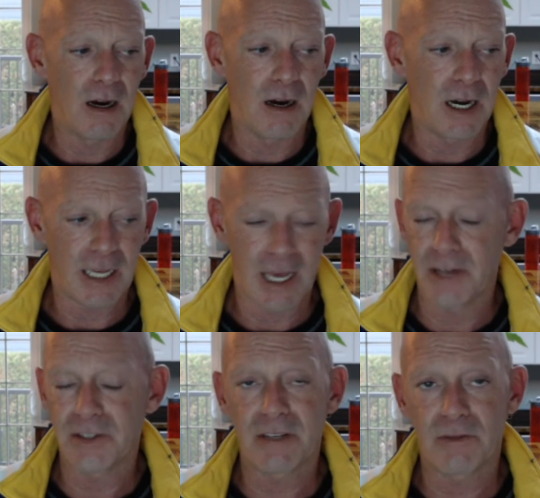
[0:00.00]
I
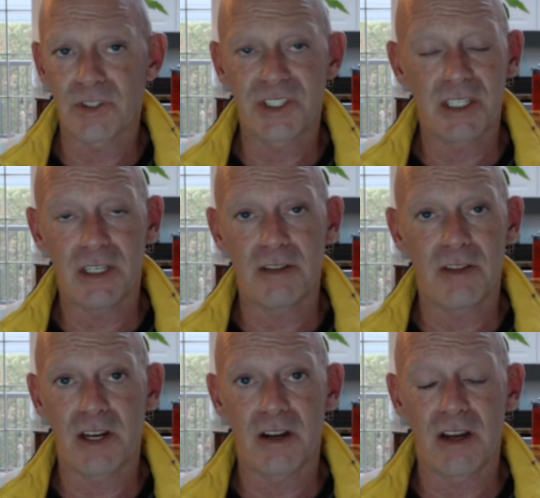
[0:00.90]
can't ever say
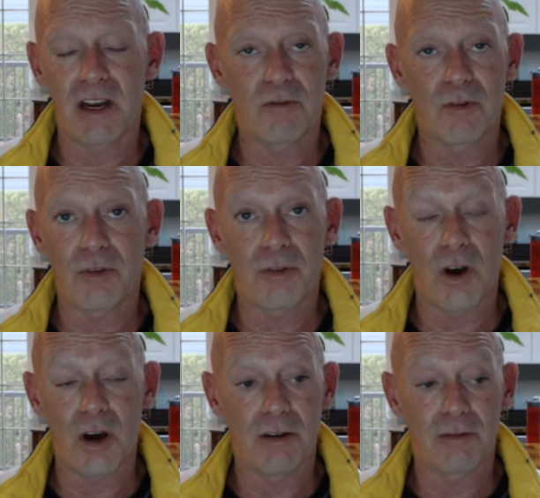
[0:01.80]
that I ever
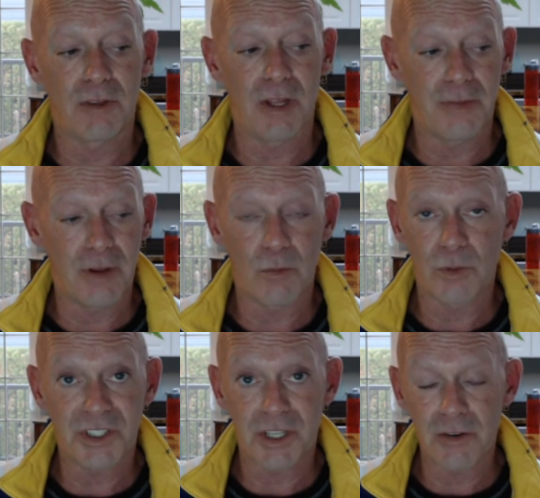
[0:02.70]
thought that there
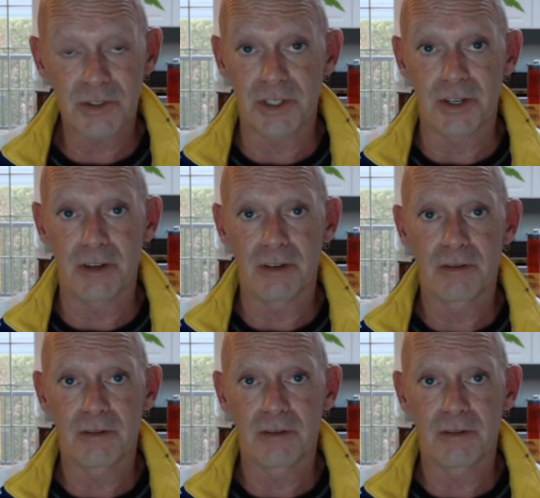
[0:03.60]
was scarcity.